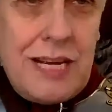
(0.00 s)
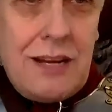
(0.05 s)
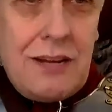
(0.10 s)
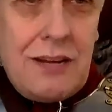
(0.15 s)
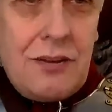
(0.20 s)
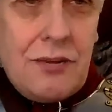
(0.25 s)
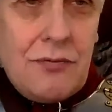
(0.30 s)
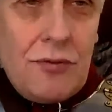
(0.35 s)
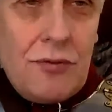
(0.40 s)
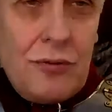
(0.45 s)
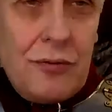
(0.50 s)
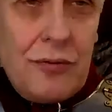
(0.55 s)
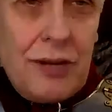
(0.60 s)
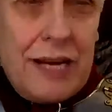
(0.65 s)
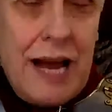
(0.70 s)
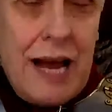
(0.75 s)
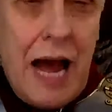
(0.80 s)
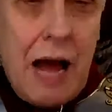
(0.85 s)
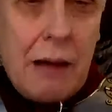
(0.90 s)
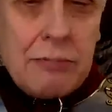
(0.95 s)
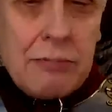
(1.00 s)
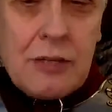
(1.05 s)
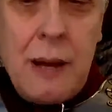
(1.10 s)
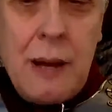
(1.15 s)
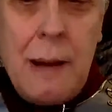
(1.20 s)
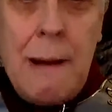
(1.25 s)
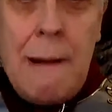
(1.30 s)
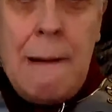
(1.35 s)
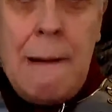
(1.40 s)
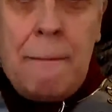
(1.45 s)
through the gaps,
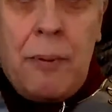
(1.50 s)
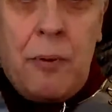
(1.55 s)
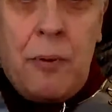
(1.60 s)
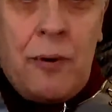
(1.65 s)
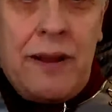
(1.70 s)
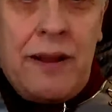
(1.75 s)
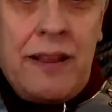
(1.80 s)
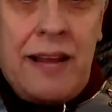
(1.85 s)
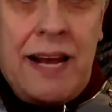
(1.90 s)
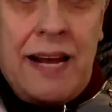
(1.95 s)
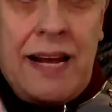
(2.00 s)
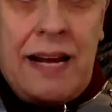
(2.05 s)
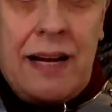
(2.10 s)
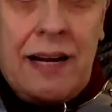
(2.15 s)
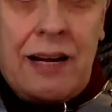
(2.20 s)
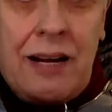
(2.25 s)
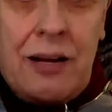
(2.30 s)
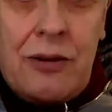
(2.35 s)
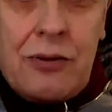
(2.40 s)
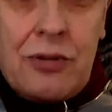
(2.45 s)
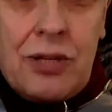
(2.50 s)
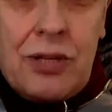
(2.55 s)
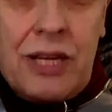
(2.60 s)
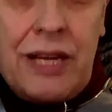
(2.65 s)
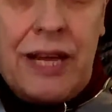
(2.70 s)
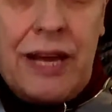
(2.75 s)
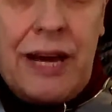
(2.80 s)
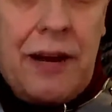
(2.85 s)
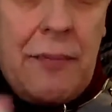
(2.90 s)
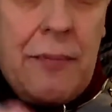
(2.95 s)
but when they get close to the
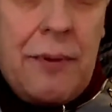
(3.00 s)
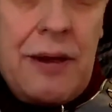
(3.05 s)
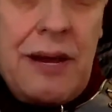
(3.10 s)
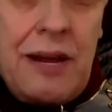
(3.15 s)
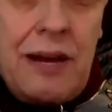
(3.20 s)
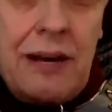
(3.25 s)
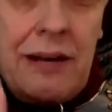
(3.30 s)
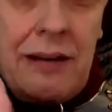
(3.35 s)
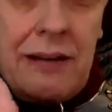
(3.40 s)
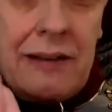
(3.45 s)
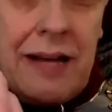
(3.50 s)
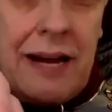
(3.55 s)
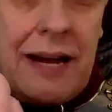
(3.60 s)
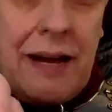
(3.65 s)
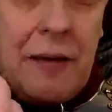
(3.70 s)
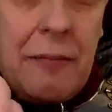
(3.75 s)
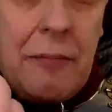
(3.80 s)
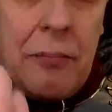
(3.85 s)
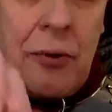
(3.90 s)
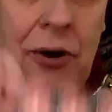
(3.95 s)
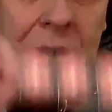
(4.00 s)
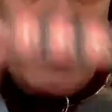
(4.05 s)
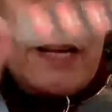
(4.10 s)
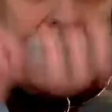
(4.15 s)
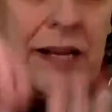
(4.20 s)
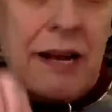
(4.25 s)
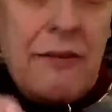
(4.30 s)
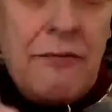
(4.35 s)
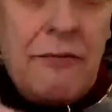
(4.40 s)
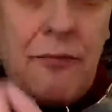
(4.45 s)
enemy, they can break
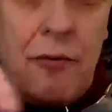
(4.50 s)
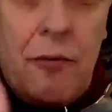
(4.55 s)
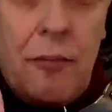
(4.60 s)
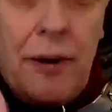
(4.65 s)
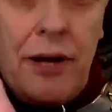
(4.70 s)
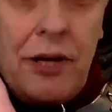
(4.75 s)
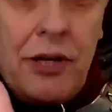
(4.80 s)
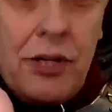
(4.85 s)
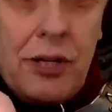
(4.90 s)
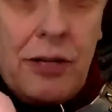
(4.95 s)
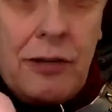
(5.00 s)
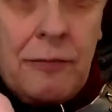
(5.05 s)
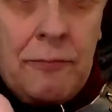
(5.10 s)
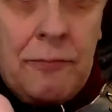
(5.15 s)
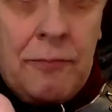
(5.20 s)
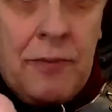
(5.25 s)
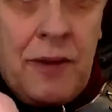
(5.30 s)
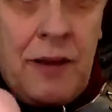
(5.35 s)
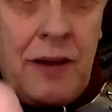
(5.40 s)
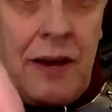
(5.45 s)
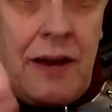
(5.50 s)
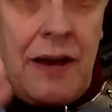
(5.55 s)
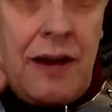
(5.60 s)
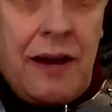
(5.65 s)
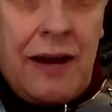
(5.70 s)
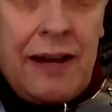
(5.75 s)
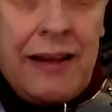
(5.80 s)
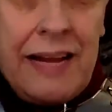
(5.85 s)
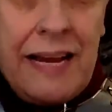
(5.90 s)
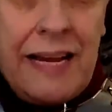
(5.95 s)
that formation
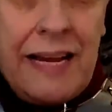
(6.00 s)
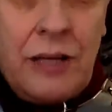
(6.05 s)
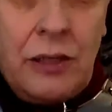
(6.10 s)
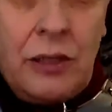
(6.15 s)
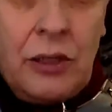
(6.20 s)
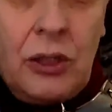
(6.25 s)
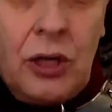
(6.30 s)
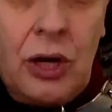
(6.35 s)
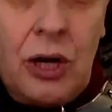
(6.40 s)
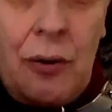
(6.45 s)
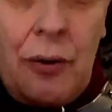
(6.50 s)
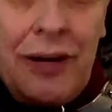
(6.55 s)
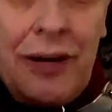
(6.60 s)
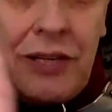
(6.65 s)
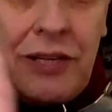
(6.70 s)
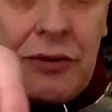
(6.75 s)
and they can go into a